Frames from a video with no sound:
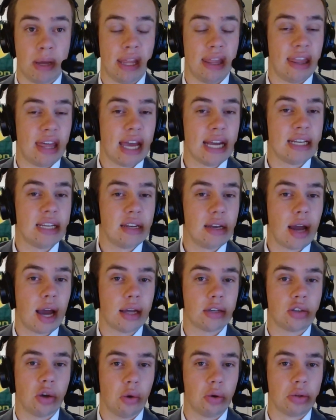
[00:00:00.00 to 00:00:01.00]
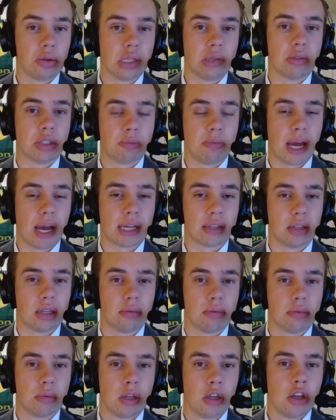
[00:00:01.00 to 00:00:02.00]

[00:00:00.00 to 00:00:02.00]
But they did not totally respect them.